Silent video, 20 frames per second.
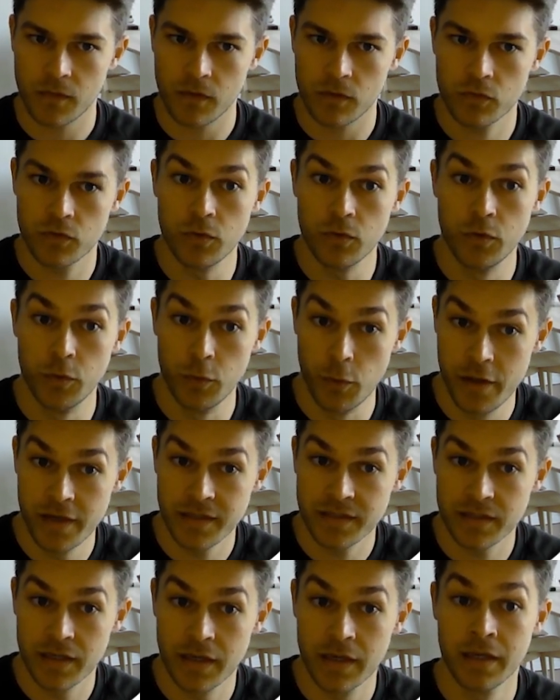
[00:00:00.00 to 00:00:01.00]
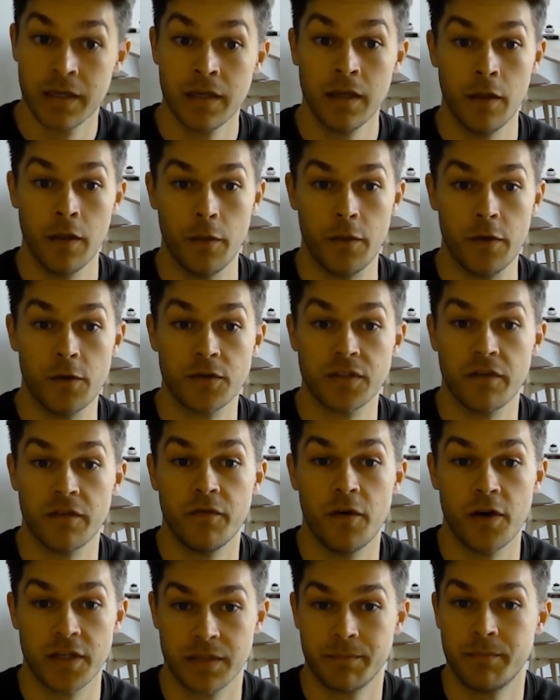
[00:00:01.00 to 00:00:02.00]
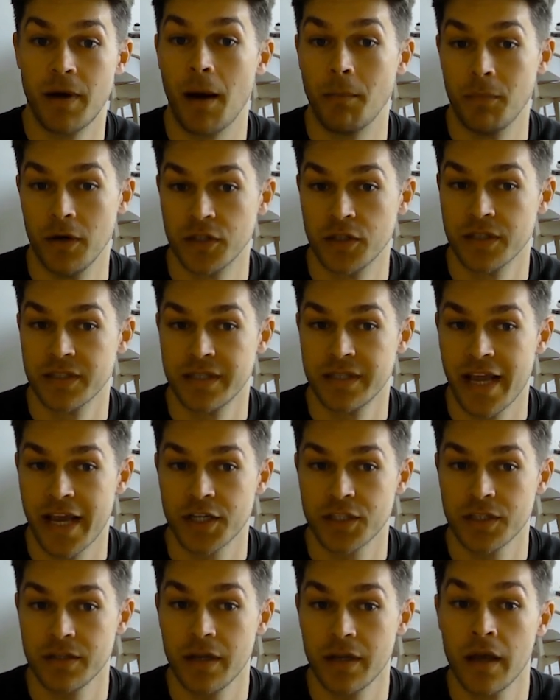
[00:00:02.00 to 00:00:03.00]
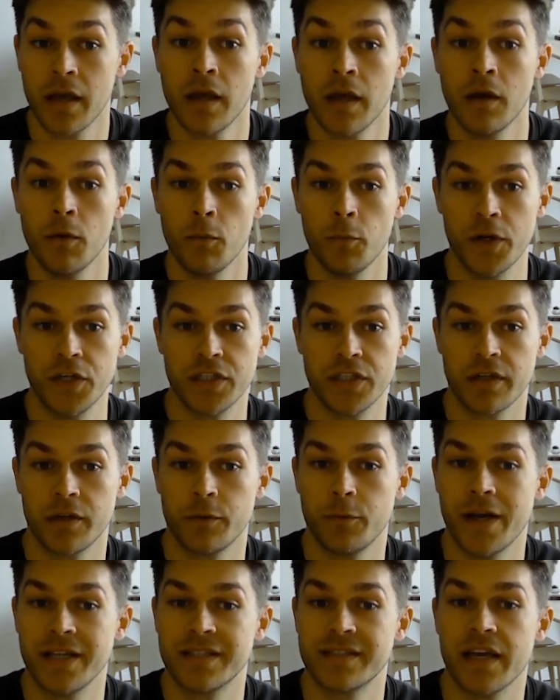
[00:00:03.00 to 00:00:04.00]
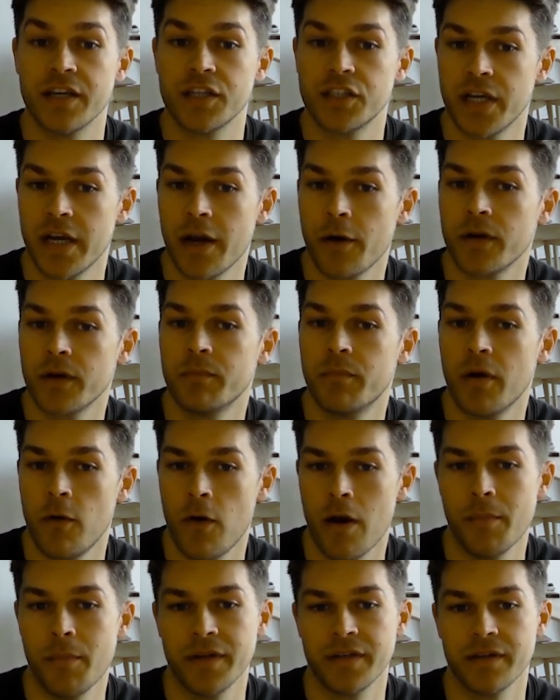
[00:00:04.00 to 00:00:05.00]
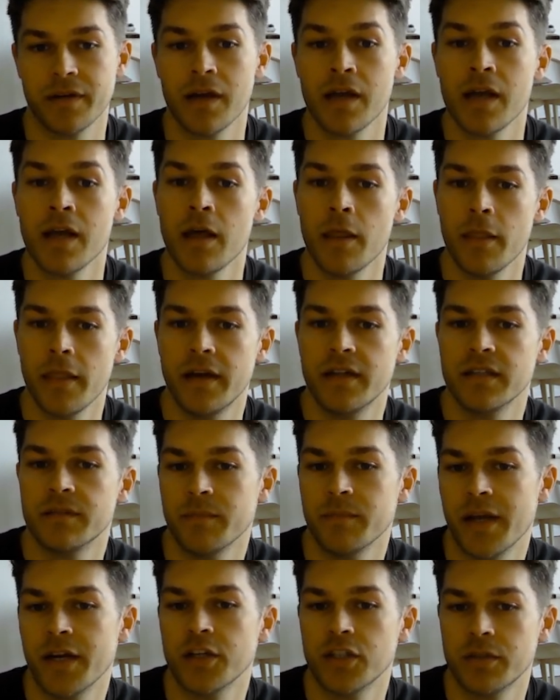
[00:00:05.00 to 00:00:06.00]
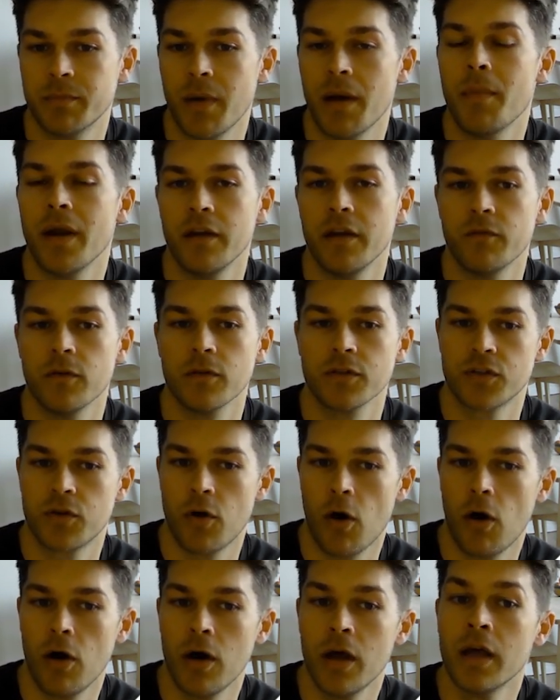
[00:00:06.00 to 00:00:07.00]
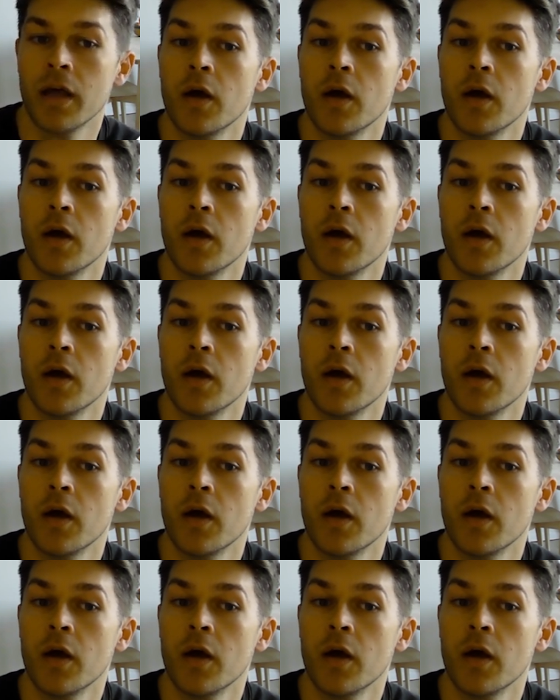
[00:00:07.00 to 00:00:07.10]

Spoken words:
To do this, the user first publishes an action, which creates a shared parameter that is managed by ManiVault's core,